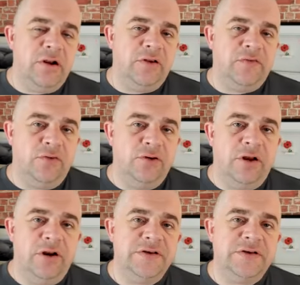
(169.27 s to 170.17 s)

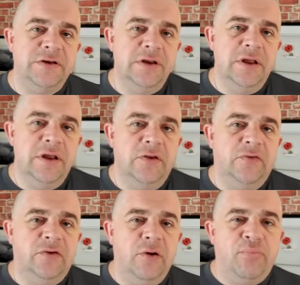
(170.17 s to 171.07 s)

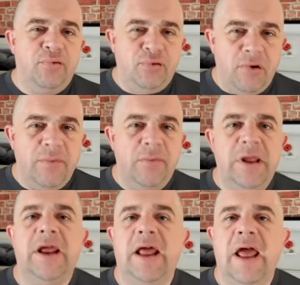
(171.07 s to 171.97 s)
So you're probably
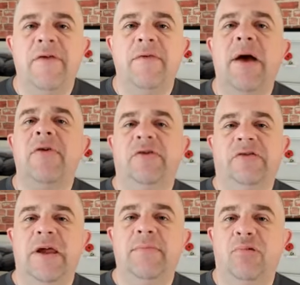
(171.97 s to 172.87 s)
going to have about the
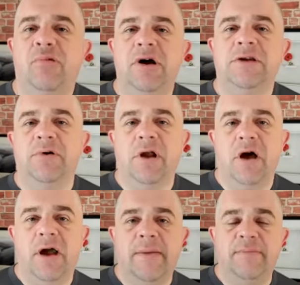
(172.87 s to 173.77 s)
same price point
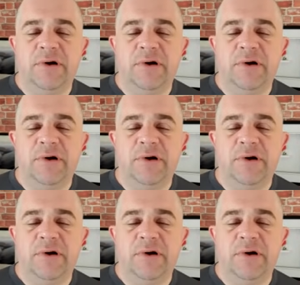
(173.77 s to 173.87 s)
I am,